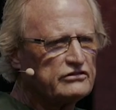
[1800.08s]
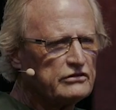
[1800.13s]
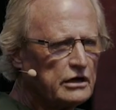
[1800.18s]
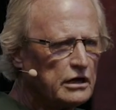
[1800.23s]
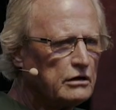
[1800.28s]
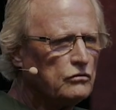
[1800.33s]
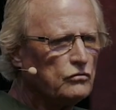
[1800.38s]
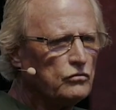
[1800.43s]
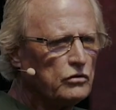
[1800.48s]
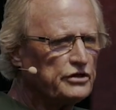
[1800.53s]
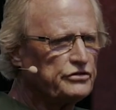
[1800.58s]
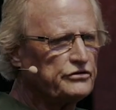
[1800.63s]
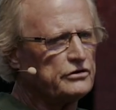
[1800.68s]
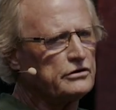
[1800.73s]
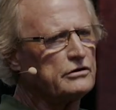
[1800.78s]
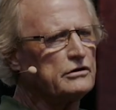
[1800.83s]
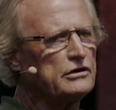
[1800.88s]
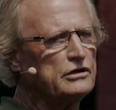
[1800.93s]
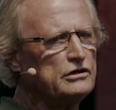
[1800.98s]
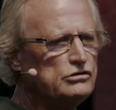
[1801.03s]
not
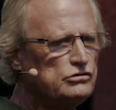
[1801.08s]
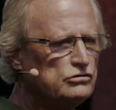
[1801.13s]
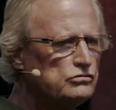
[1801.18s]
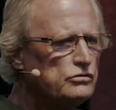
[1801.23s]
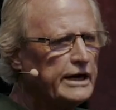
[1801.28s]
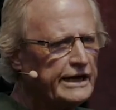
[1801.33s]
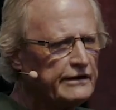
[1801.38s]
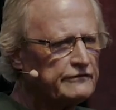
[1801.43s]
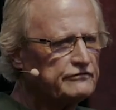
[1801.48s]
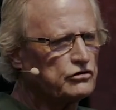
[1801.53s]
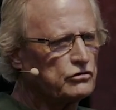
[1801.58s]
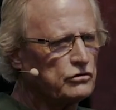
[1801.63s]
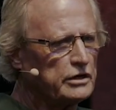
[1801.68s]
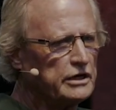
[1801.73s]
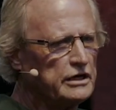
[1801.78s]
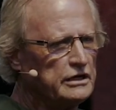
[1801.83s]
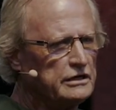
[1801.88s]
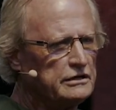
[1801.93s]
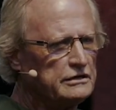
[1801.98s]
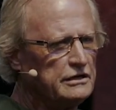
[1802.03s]
whether you have
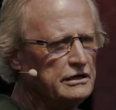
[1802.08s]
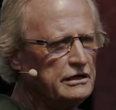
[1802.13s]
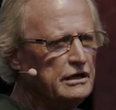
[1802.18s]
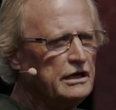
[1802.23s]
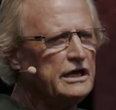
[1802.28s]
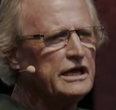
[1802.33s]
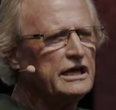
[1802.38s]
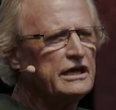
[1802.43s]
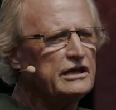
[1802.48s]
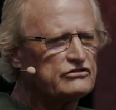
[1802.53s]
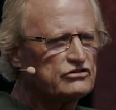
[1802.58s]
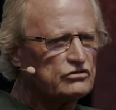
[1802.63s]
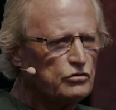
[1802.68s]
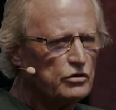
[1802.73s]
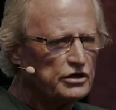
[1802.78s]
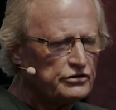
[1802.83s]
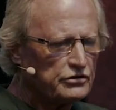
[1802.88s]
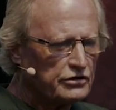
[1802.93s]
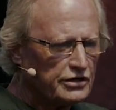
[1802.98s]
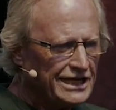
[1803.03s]
great it's
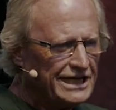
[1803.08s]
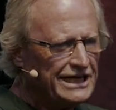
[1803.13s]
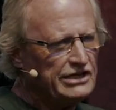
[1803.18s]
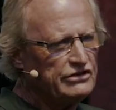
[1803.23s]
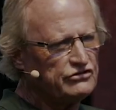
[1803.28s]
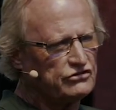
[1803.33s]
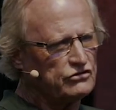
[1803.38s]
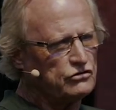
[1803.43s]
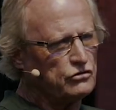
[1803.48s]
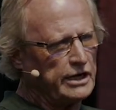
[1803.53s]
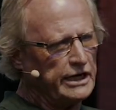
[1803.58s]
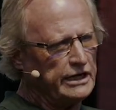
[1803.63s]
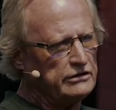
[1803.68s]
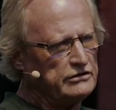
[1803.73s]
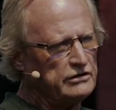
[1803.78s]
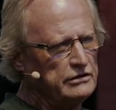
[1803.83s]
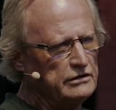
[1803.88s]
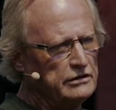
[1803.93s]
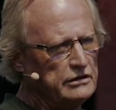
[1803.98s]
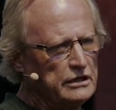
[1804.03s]
whether he's great.
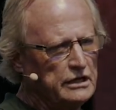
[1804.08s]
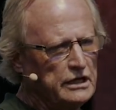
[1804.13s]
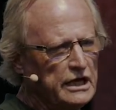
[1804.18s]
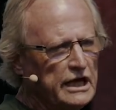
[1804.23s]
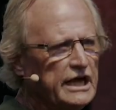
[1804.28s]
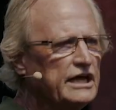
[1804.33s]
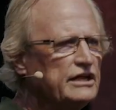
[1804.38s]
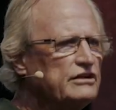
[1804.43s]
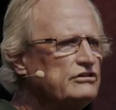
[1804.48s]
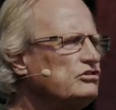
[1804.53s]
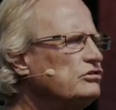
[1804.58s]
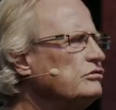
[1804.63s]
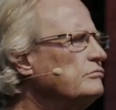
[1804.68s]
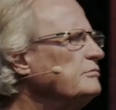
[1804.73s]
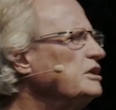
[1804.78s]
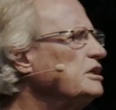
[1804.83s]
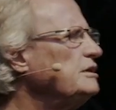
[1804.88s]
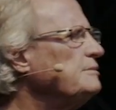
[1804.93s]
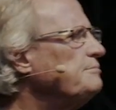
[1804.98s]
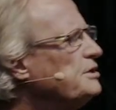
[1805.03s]
And too
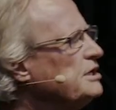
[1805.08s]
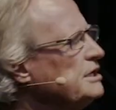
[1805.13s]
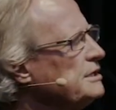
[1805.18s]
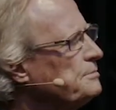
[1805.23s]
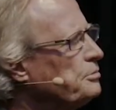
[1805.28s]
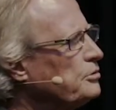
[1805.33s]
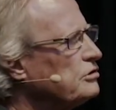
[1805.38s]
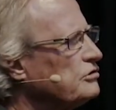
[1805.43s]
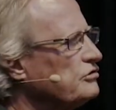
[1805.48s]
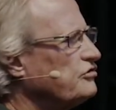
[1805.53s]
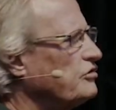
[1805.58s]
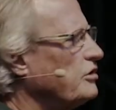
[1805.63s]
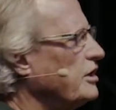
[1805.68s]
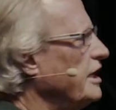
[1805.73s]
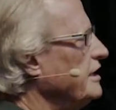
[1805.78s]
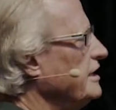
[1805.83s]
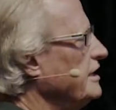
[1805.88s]
many people are trying